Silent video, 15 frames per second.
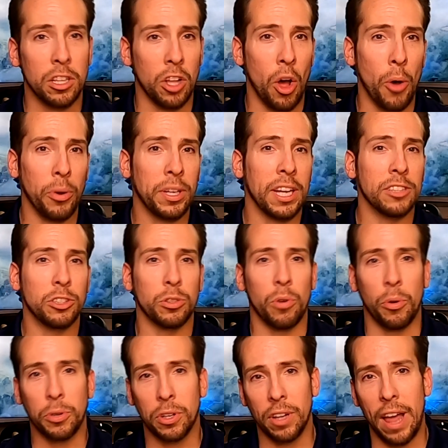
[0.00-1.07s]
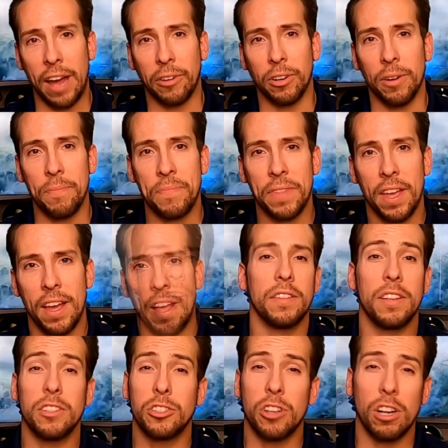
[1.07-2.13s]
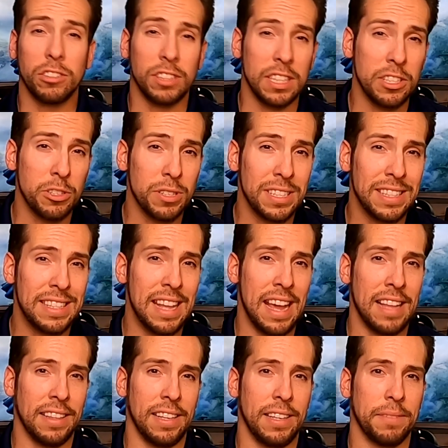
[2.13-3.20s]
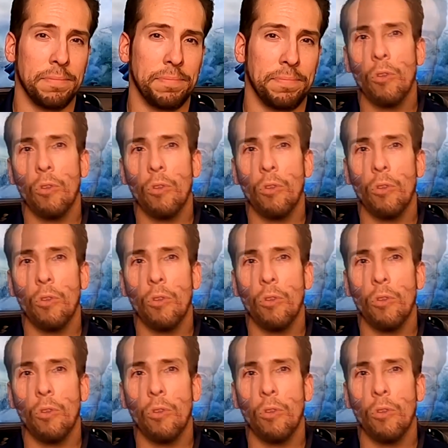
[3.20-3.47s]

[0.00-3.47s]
a loan against your own collateral that is charged interest daily.